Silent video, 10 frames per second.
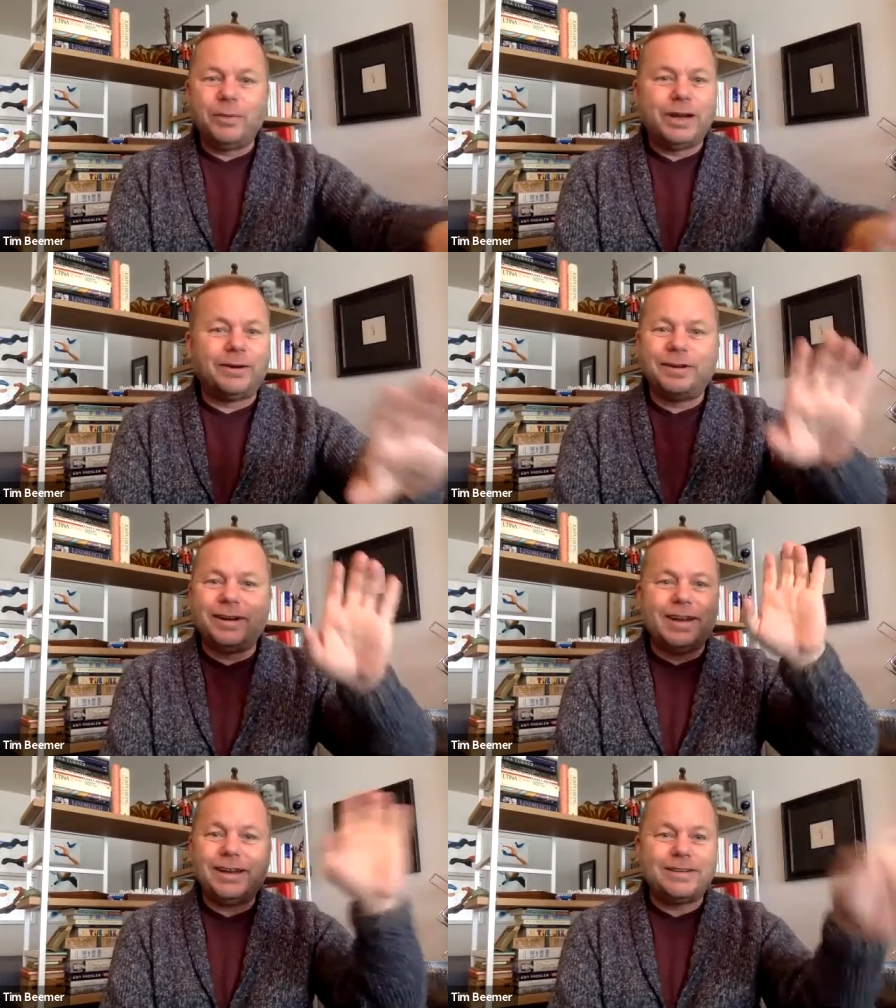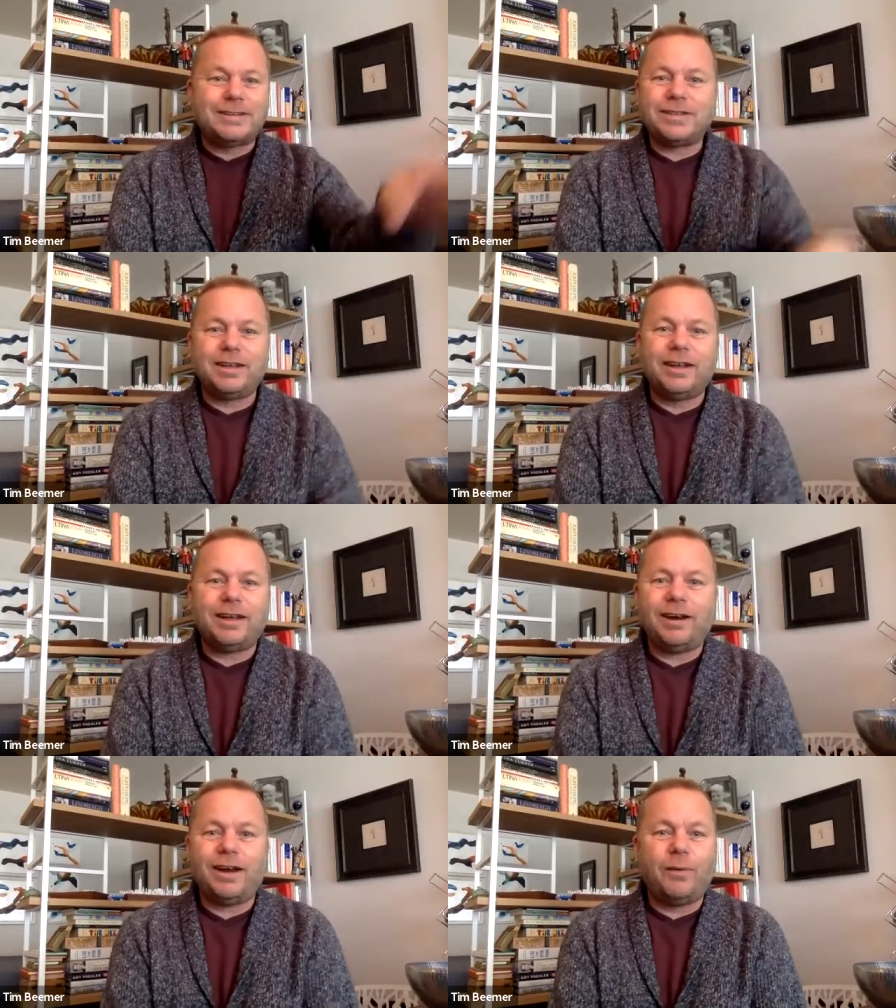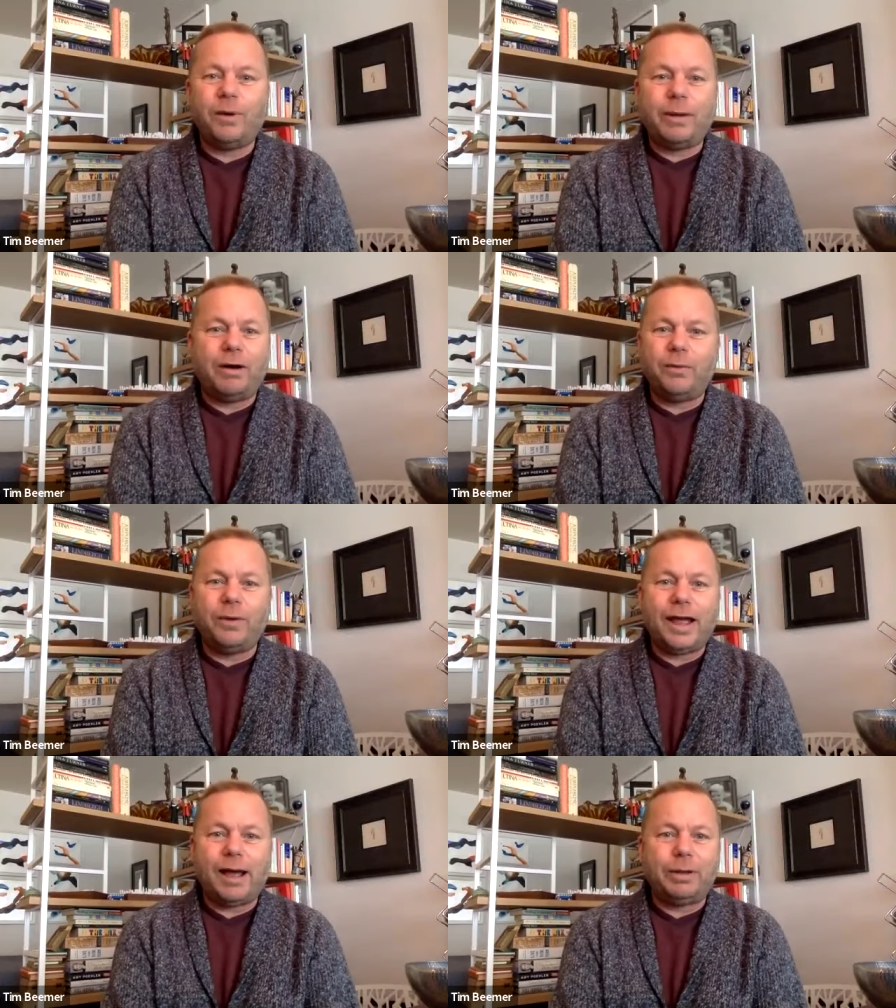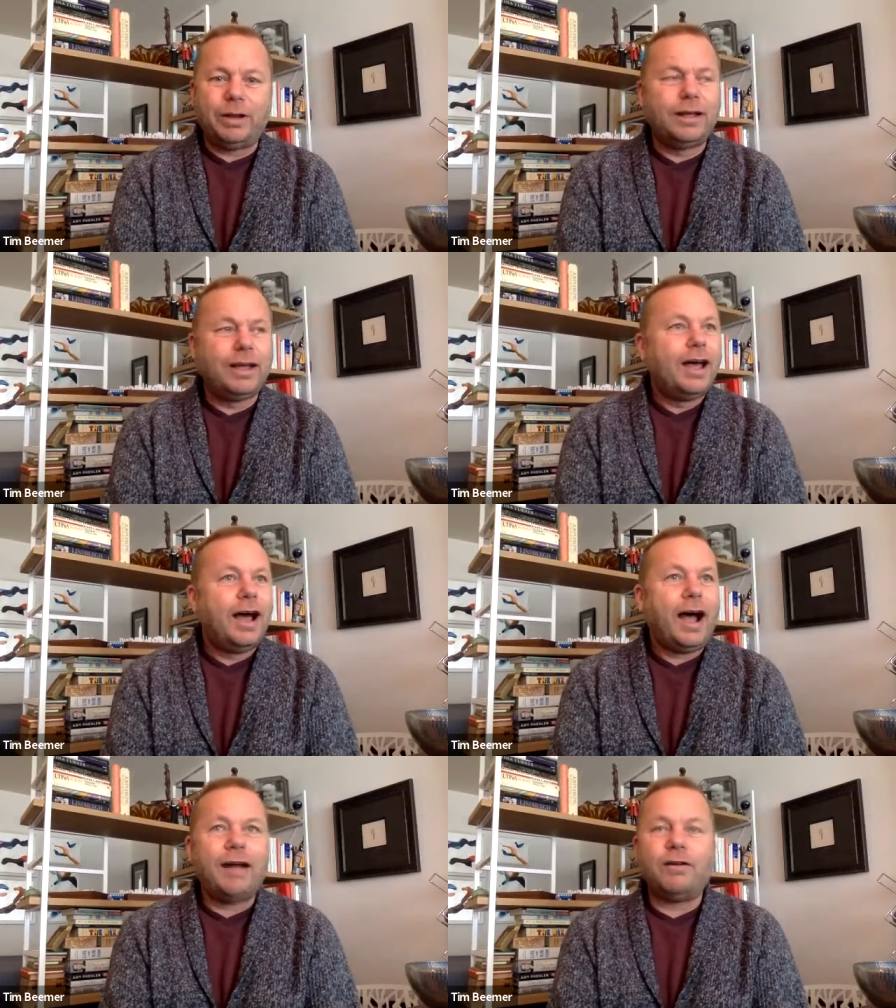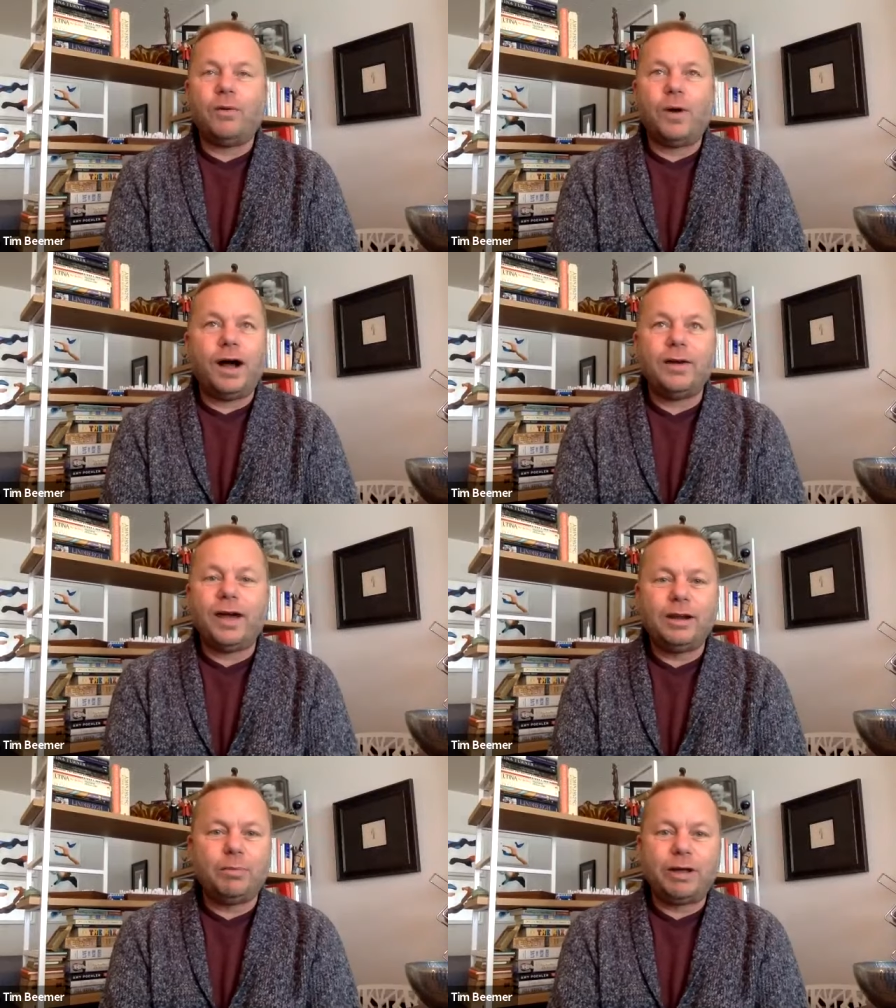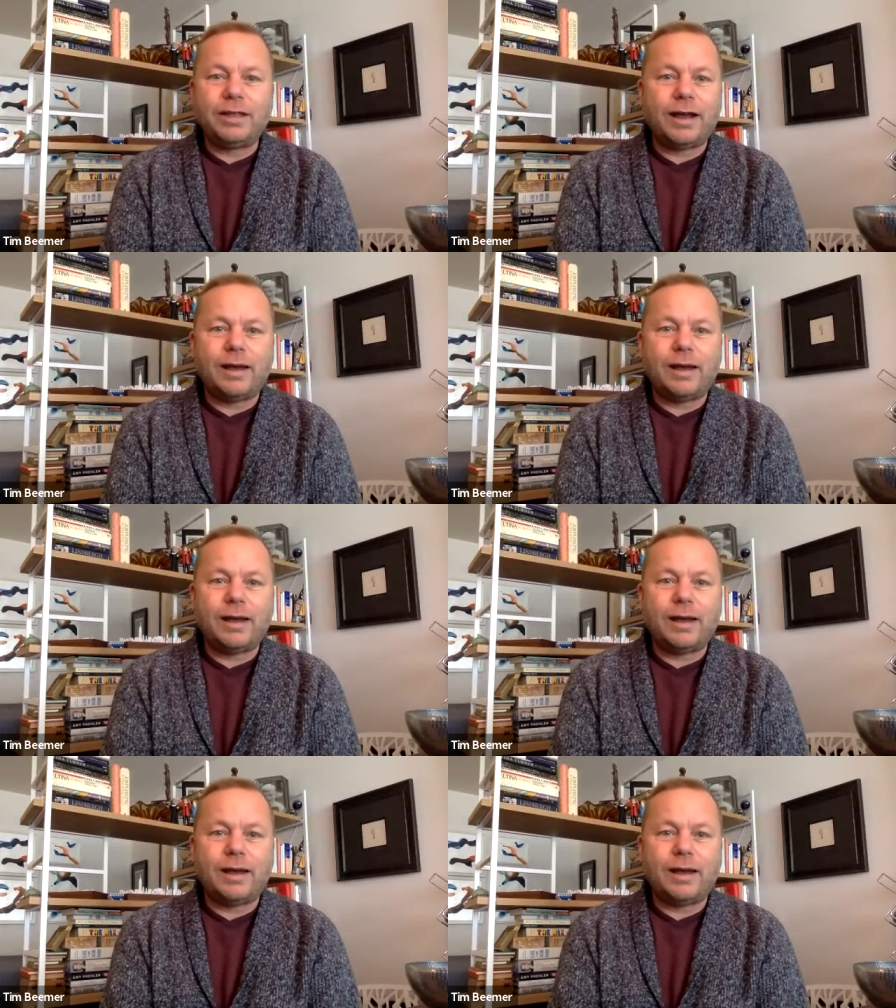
We don't need to know about what happened. I don't know why you had to bring that